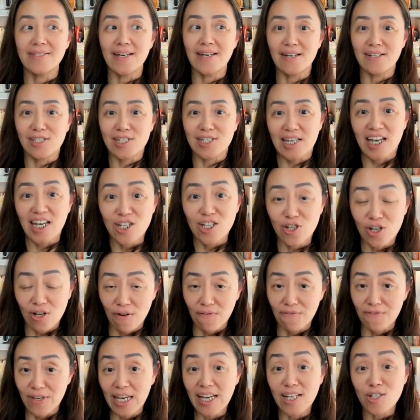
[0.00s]
it's
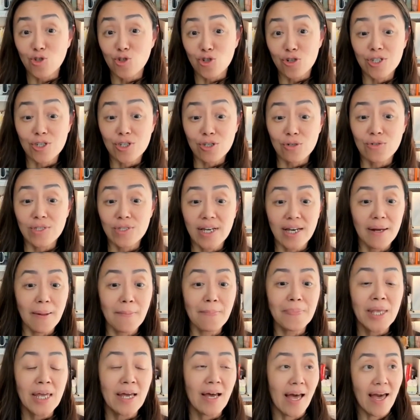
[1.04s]
of interest to
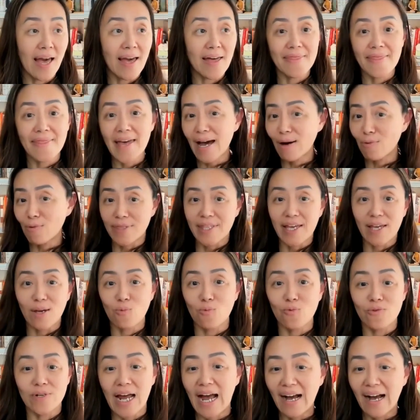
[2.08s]
them and that they
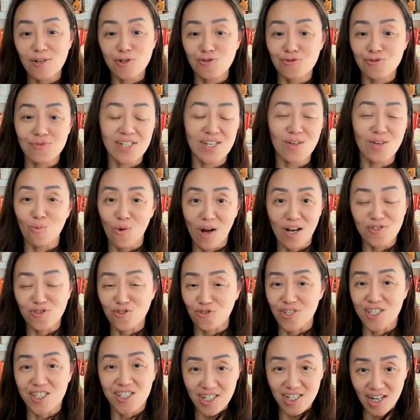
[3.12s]
would actually want
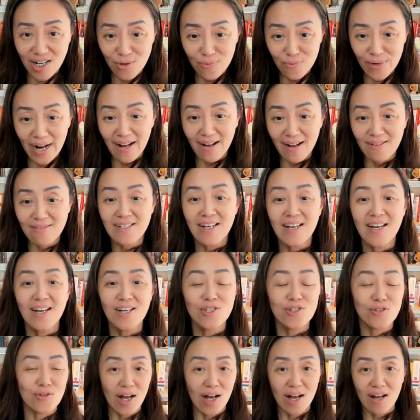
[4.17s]
to stick around
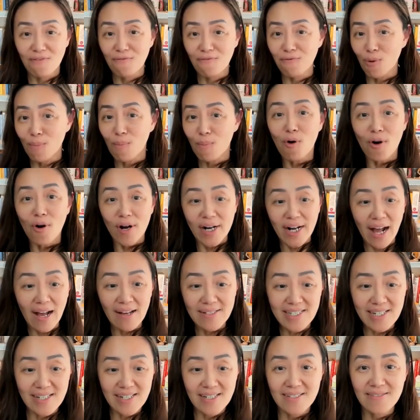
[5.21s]
to, uh, for more
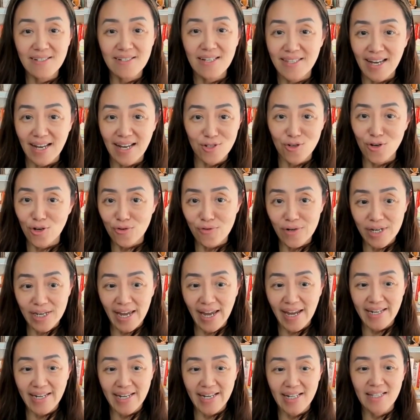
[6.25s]
content that you're
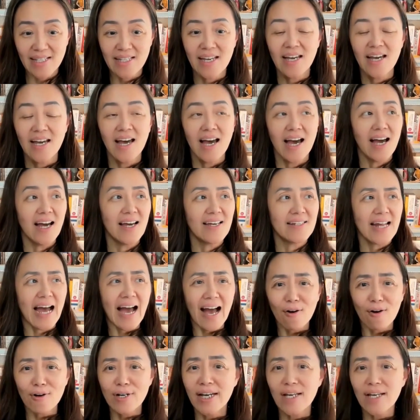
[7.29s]
creating? and
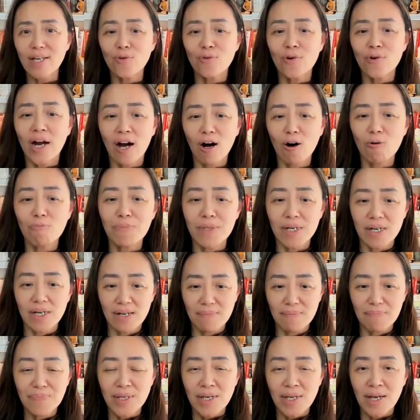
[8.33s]
how can you help
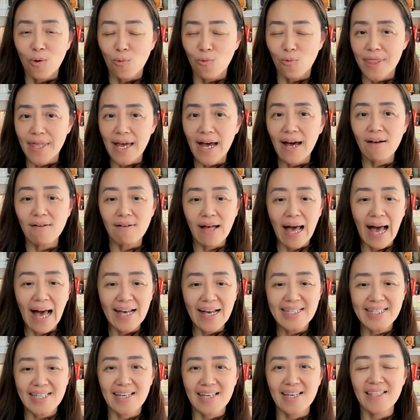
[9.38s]
them without
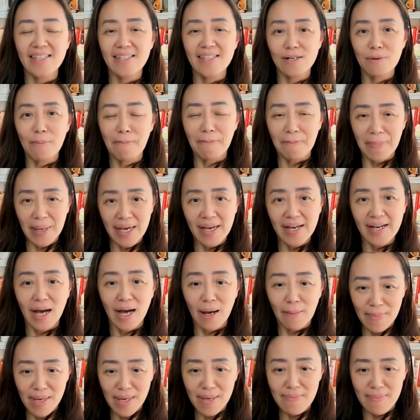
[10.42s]
asking their big
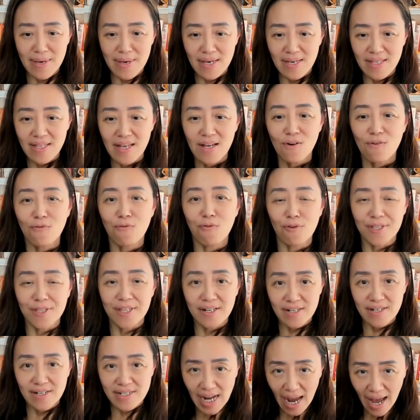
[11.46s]
commitment for
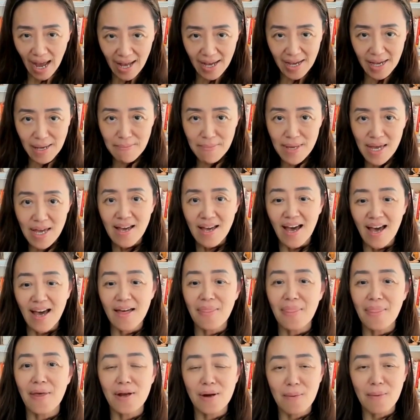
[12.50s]
their time
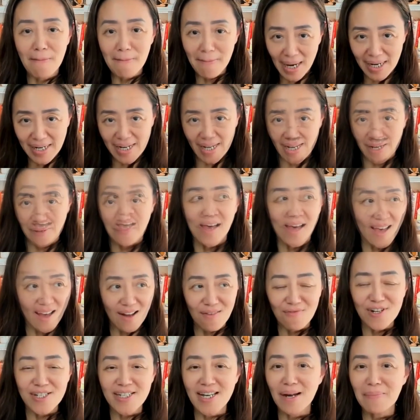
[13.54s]
and their money
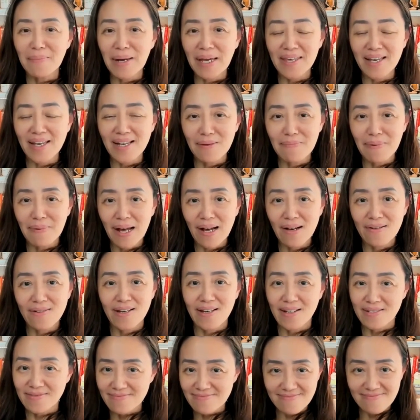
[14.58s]
every time i think about
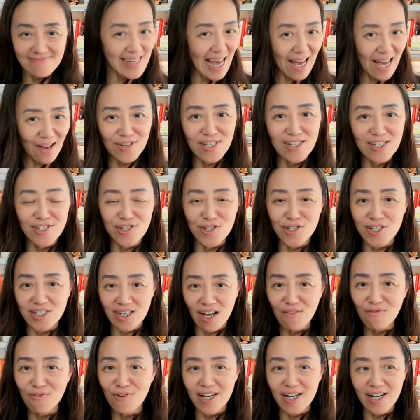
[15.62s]
having a
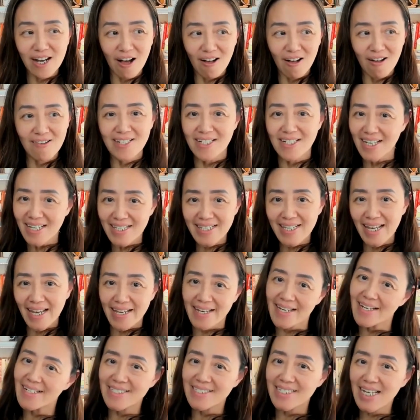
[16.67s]
discovery call it's
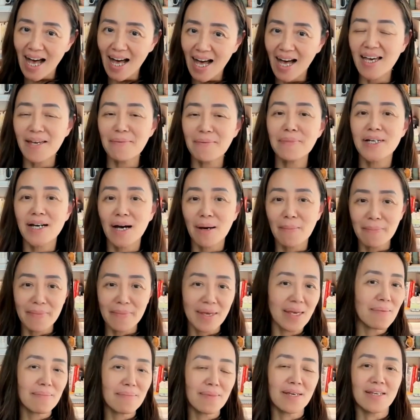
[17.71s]
like a time
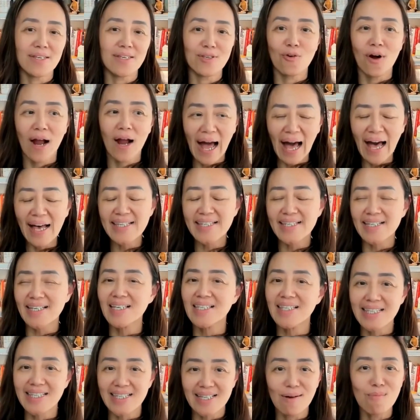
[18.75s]
commitment you're
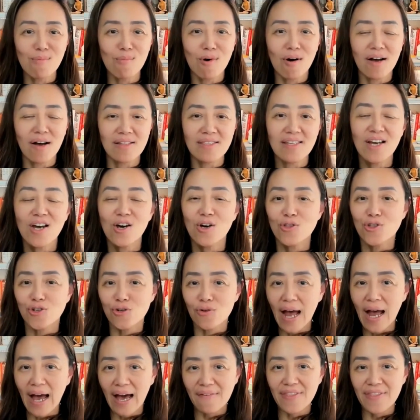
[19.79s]
asking someone
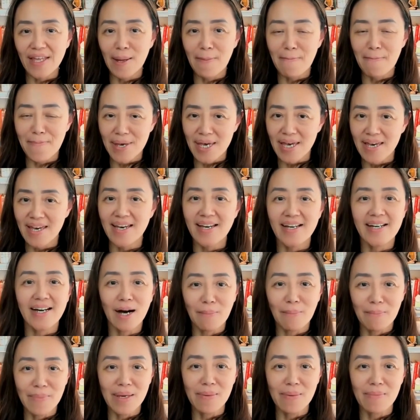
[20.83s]
to have that big
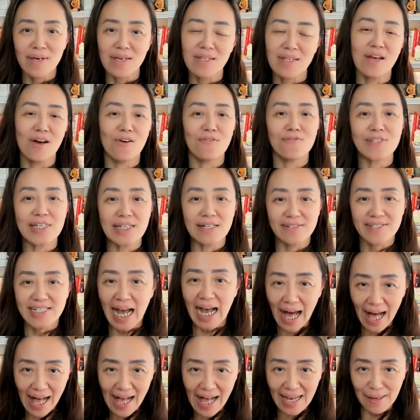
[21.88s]
commitment of their
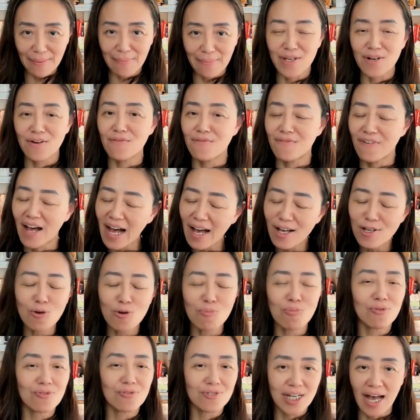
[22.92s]
time their
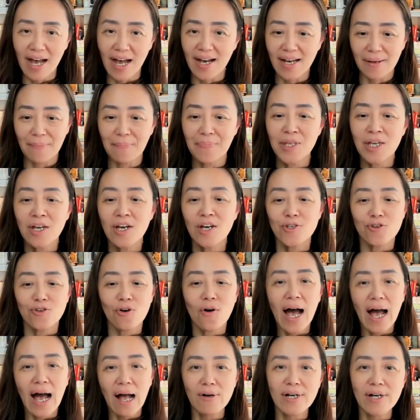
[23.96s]
valuable time
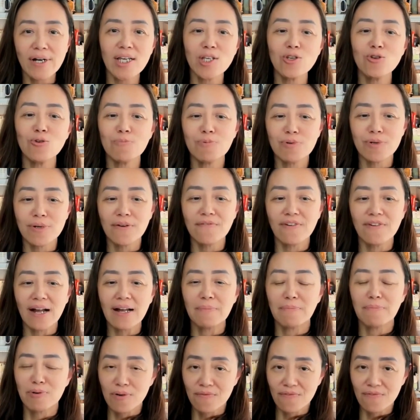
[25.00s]
so how can you
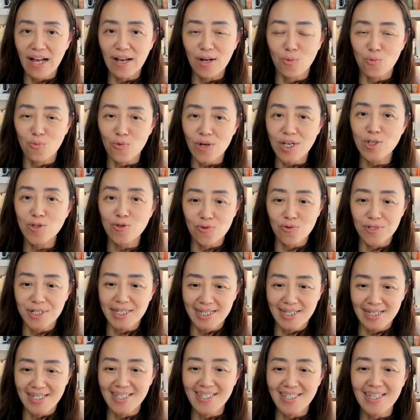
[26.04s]
provide provide
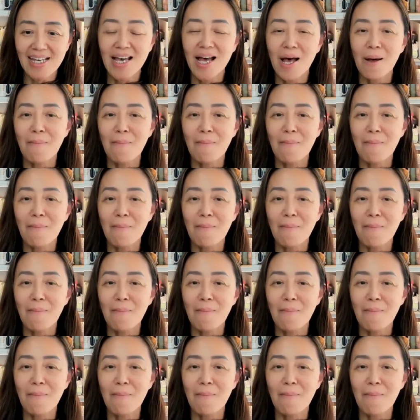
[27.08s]
resources